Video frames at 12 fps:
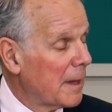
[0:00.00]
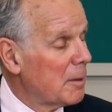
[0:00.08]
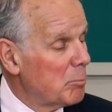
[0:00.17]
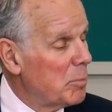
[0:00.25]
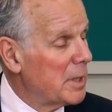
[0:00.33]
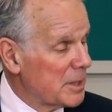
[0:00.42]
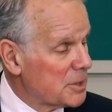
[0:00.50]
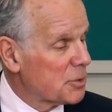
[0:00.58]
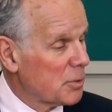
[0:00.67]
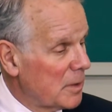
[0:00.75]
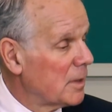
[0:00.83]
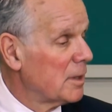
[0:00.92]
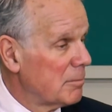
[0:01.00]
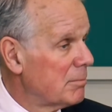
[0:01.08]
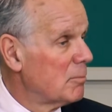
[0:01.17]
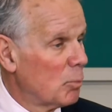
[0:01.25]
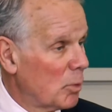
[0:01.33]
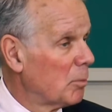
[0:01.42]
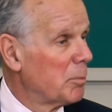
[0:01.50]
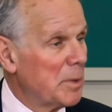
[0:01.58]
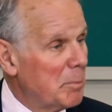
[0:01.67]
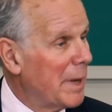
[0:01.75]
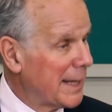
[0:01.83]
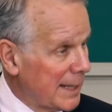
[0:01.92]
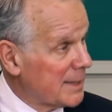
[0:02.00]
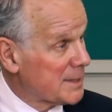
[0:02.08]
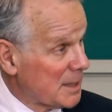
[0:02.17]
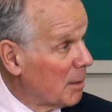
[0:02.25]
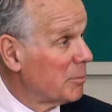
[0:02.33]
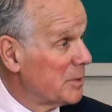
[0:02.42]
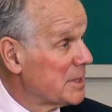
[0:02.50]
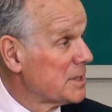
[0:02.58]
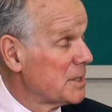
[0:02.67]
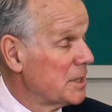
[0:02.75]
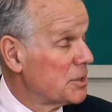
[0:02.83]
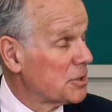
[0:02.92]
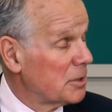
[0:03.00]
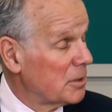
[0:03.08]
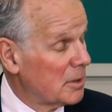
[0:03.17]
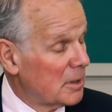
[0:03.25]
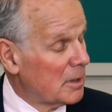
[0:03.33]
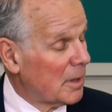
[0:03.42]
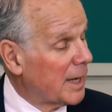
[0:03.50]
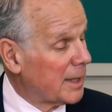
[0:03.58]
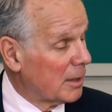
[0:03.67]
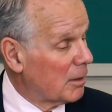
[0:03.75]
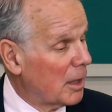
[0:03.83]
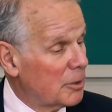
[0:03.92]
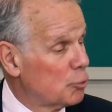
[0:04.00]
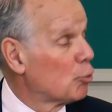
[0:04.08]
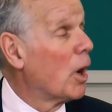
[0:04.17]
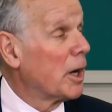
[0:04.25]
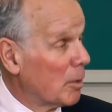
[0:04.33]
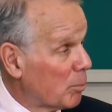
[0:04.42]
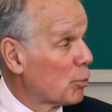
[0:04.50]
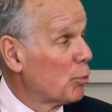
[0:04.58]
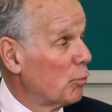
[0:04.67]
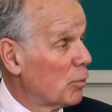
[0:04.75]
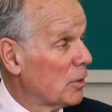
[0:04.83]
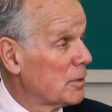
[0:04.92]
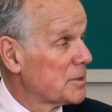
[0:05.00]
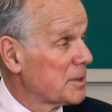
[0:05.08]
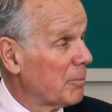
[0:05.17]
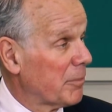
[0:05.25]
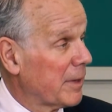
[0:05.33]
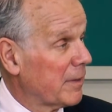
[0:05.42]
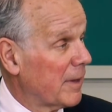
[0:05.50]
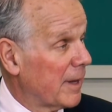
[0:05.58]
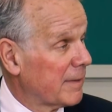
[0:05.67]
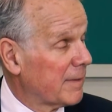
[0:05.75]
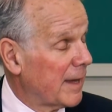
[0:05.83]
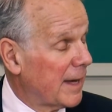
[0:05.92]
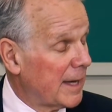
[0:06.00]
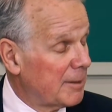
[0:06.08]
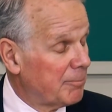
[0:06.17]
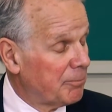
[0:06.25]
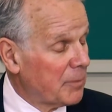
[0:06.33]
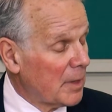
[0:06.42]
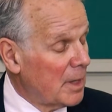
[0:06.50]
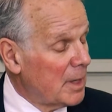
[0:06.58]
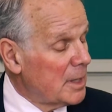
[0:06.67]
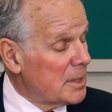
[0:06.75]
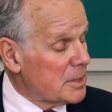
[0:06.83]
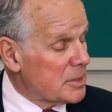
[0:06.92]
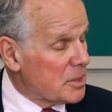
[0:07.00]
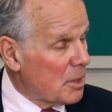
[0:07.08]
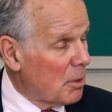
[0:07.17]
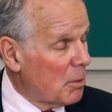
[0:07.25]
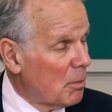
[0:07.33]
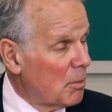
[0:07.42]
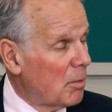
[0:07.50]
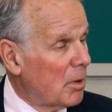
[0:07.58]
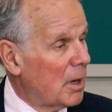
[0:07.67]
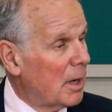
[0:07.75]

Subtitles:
ministry that will be making some decision, like a drug approval or something like that. So